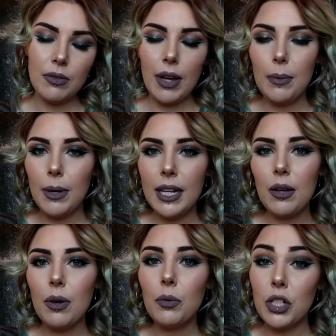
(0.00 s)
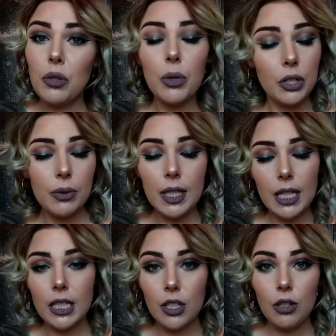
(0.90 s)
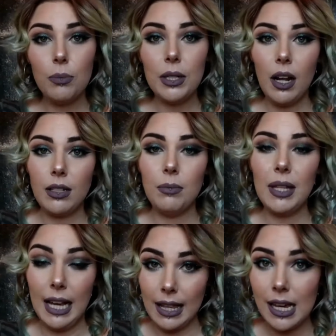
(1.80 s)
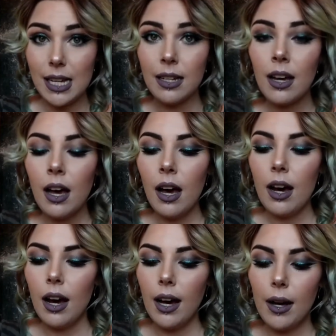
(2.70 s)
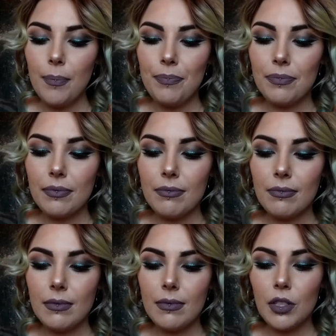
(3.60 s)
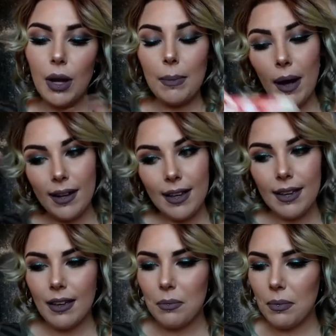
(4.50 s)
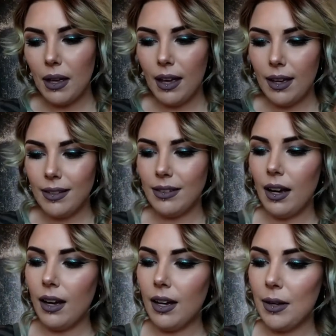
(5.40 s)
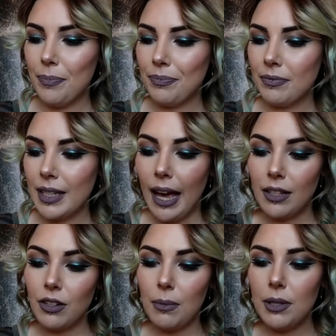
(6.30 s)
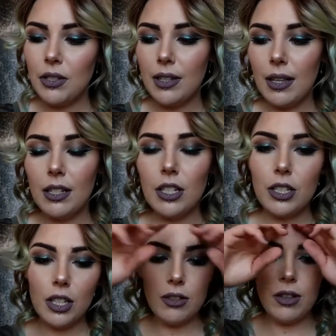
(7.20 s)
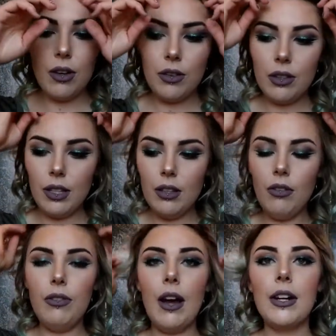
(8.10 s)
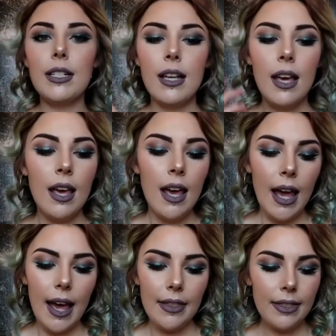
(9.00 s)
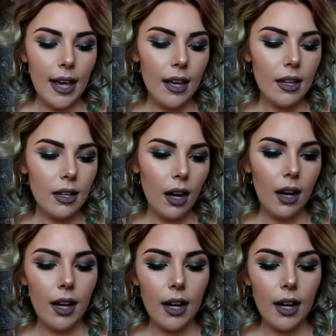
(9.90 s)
was a vibrating one, which it works really good too, but not something I like. So I bought it, and yeah, so I've been using it. It's just cute though, the little flowers. And then